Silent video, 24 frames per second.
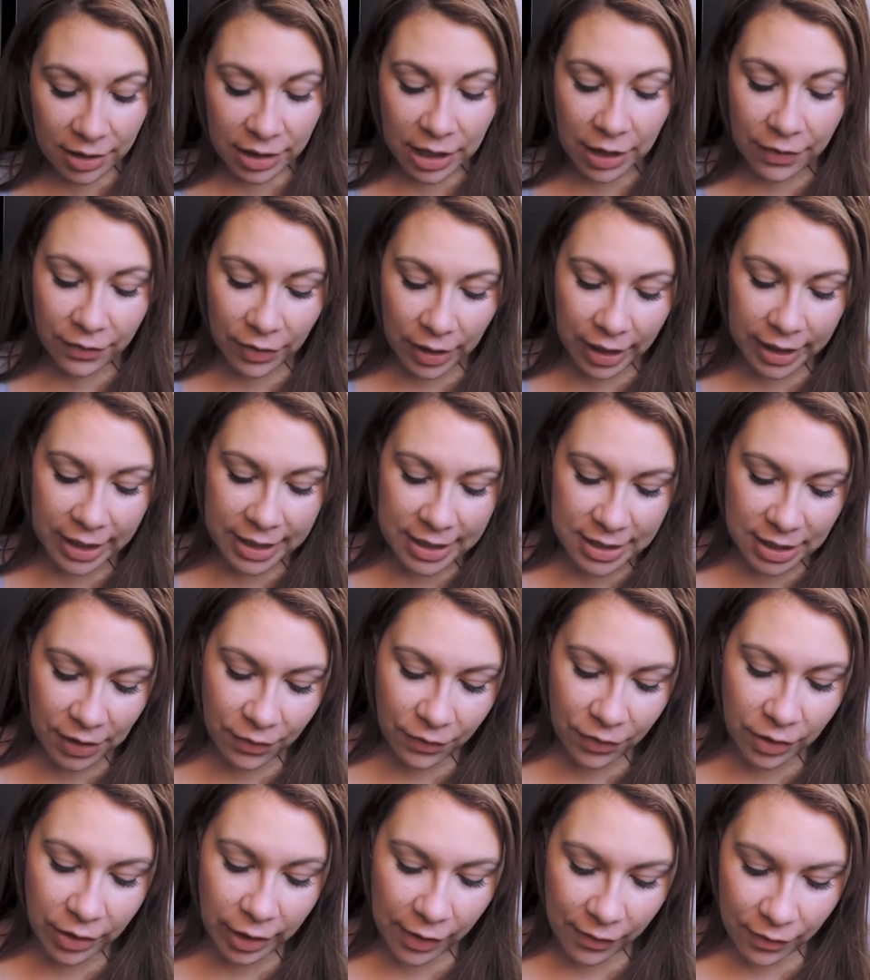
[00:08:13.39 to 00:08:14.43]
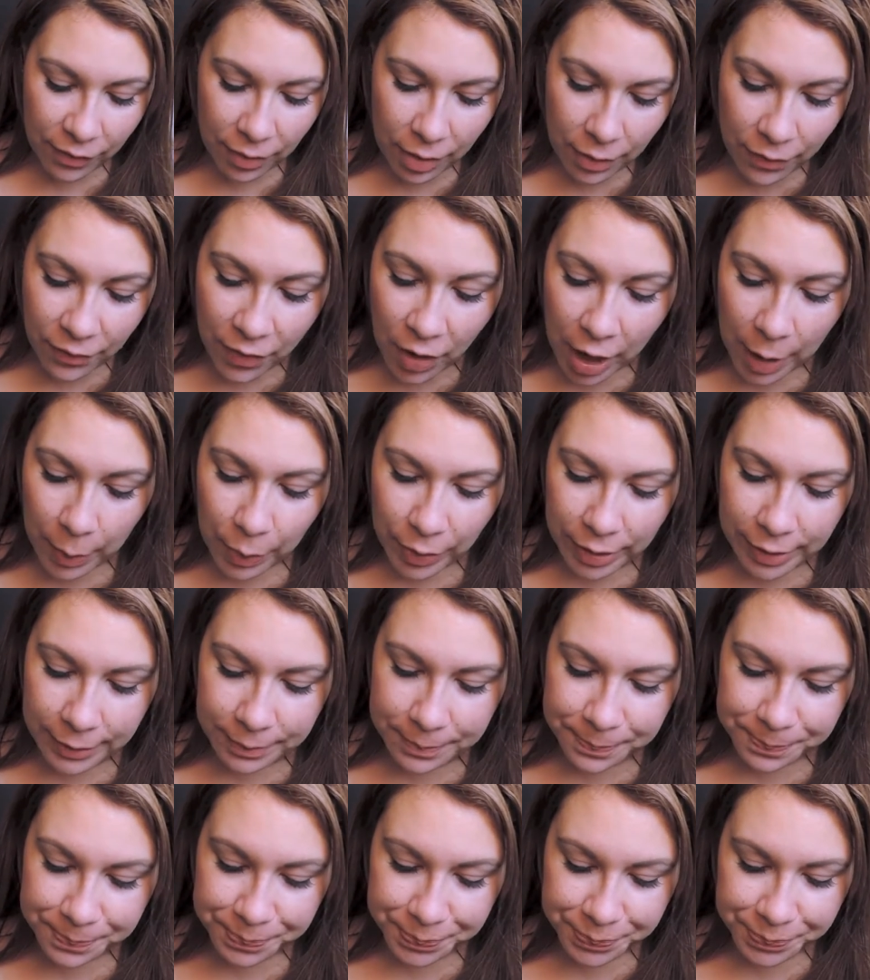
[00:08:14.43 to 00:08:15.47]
They're, like I said, very vibrant.